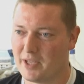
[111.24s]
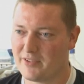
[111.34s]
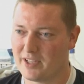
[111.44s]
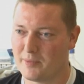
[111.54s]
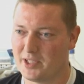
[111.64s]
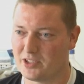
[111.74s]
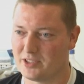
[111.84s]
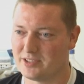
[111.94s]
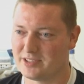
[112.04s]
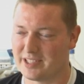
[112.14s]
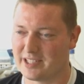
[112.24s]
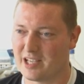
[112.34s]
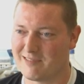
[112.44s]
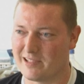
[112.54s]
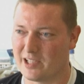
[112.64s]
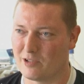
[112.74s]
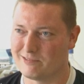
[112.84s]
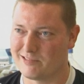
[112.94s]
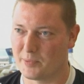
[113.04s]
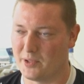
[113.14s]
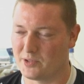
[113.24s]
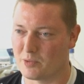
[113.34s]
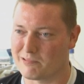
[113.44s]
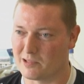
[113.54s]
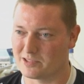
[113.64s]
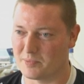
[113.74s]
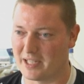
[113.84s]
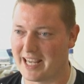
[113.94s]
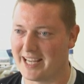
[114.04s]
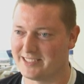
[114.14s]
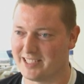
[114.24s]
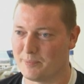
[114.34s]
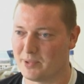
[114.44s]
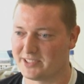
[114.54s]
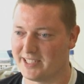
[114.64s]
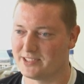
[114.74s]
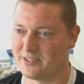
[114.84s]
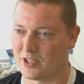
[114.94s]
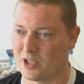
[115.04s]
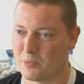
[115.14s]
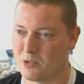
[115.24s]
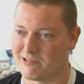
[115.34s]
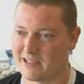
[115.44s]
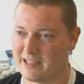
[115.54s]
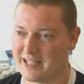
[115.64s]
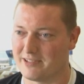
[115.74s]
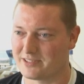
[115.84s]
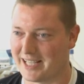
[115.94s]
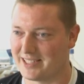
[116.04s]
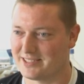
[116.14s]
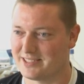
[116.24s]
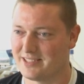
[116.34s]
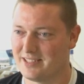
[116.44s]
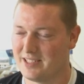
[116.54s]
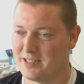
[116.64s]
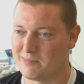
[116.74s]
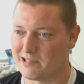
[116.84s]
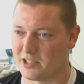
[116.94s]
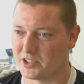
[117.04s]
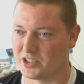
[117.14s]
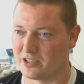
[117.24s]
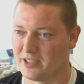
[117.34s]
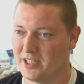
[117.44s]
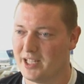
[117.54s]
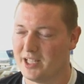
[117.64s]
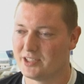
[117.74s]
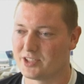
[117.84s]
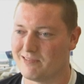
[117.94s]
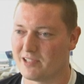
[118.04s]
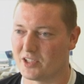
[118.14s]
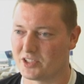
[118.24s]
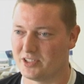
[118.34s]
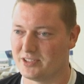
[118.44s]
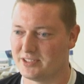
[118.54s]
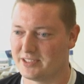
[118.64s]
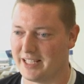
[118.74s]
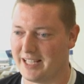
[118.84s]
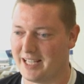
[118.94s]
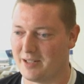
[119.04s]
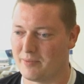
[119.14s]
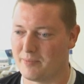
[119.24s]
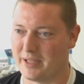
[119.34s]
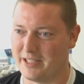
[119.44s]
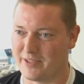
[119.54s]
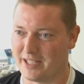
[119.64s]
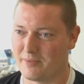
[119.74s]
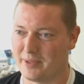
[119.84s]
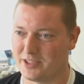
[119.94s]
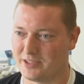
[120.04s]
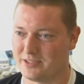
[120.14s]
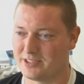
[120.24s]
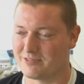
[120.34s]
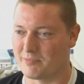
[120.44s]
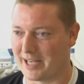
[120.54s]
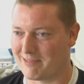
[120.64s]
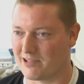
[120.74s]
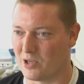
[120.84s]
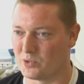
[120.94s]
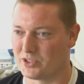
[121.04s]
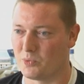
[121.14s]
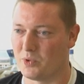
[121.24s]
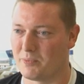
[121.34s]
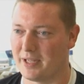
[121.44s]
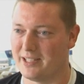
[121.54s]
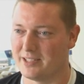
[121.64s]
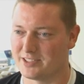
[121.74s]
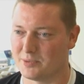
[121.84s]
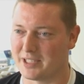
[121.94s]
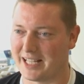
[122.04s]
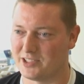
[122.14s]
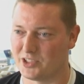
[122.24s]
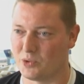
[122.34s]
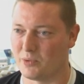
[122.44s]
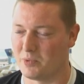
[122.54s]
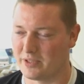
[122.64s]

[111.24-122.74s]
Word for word: Methane emissions currently contribute to approximately 18% of global greenhouse gas production. So reductions in methane emissions from agriculture would be substantial